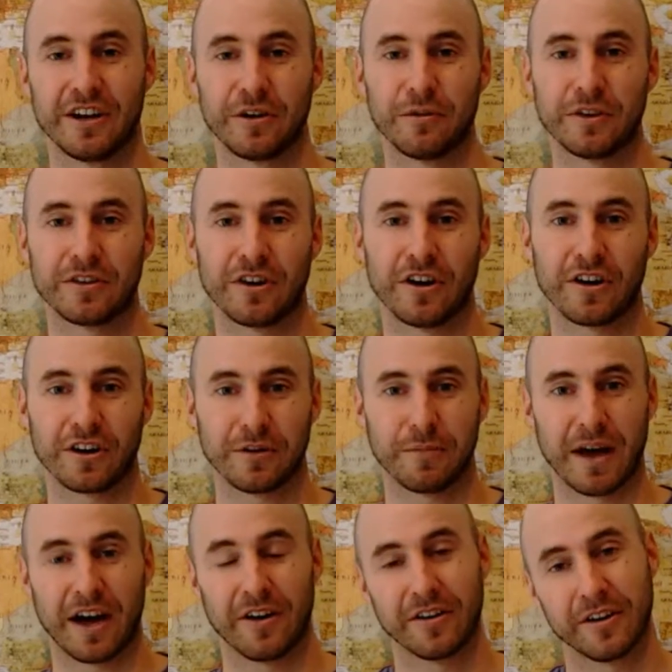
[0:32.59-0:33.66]
we talk
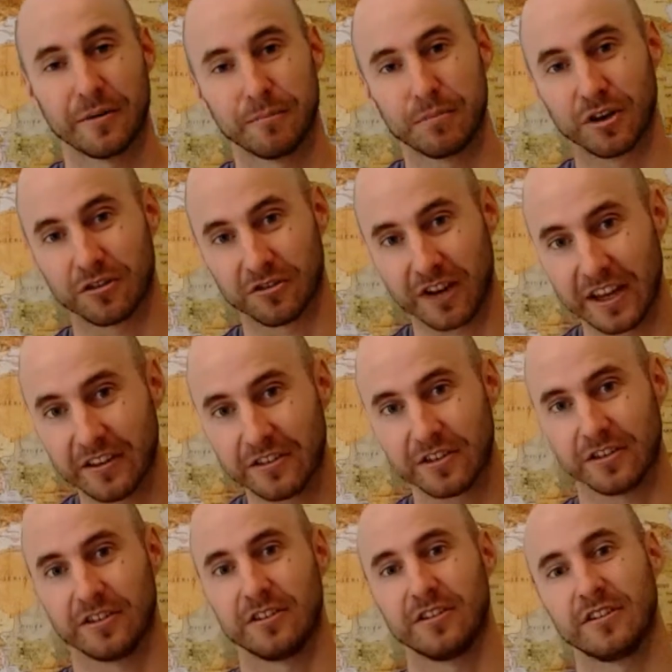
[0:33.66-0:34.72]
about
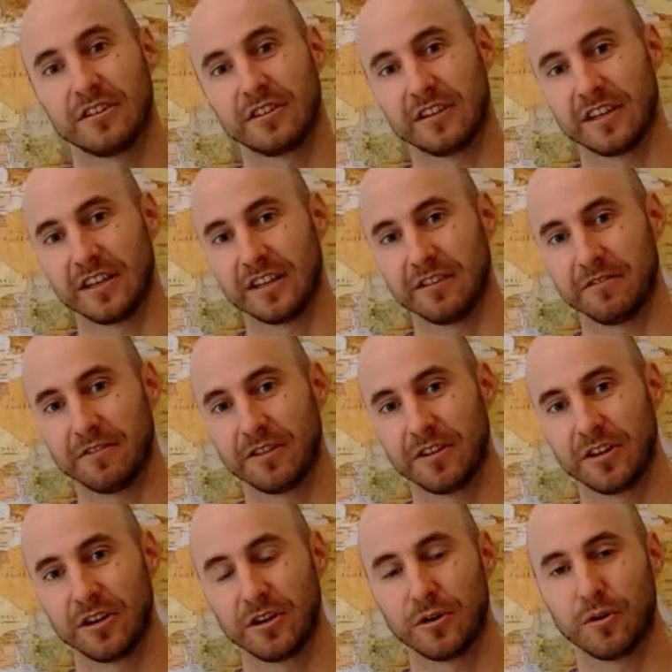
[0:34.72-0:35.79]
parental leave
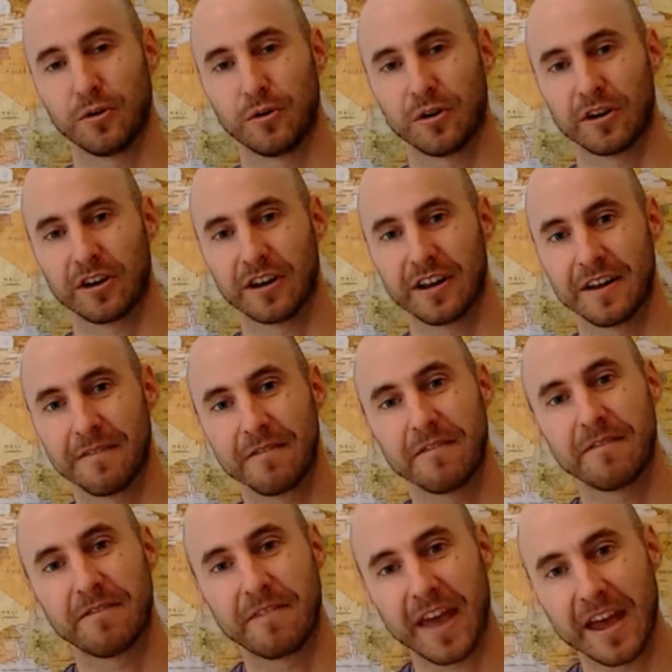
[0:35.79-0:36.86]
or
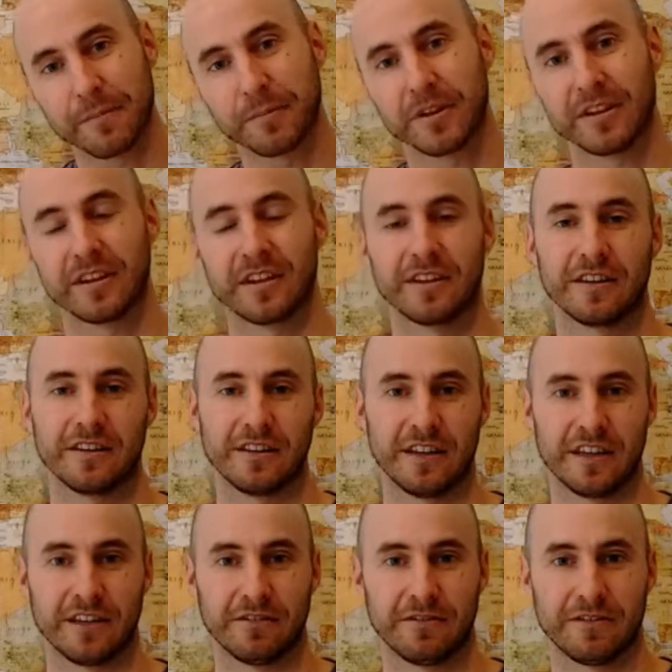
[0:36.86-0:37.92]
family
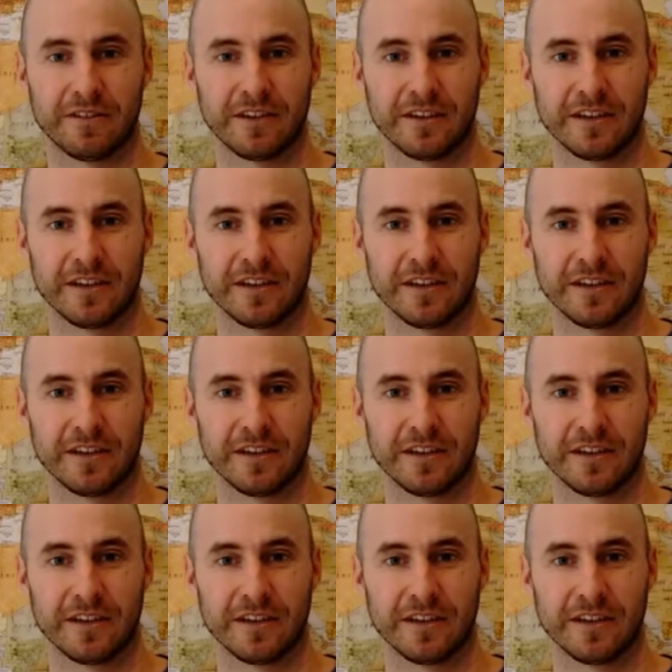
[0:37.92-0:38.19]
leave.